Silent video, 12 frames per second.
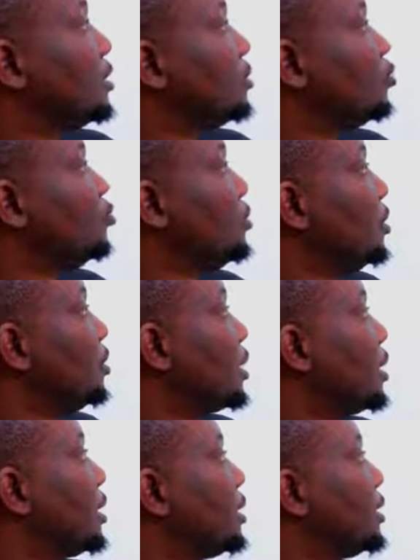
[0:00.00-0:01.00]
we'll be
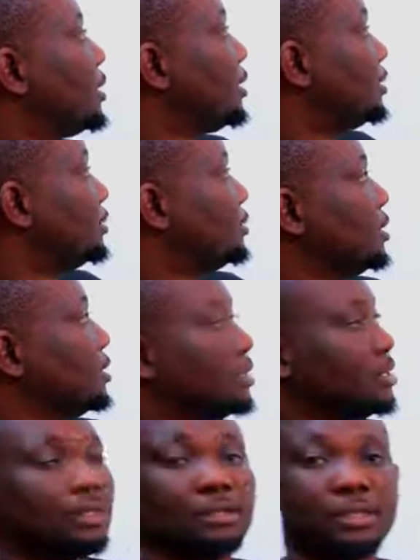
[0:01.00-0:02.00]
looking at this
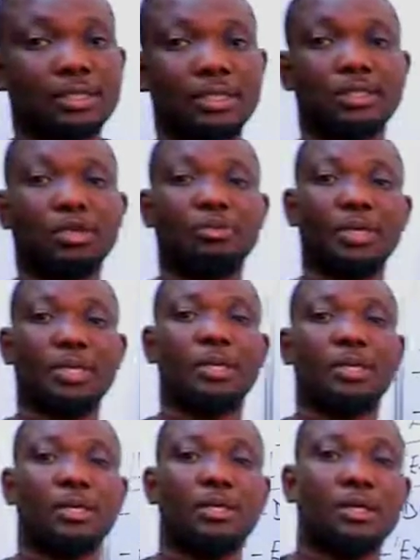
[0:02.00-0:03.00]
interesting
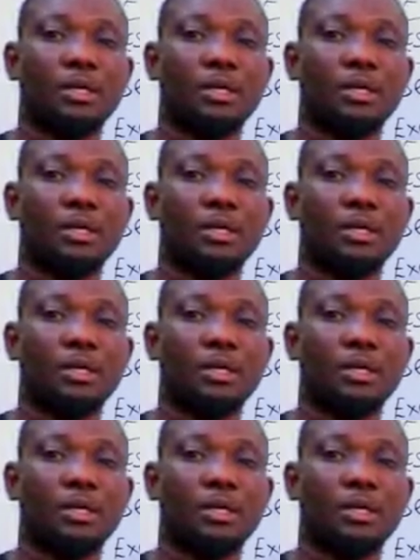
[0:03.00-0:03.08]
topic,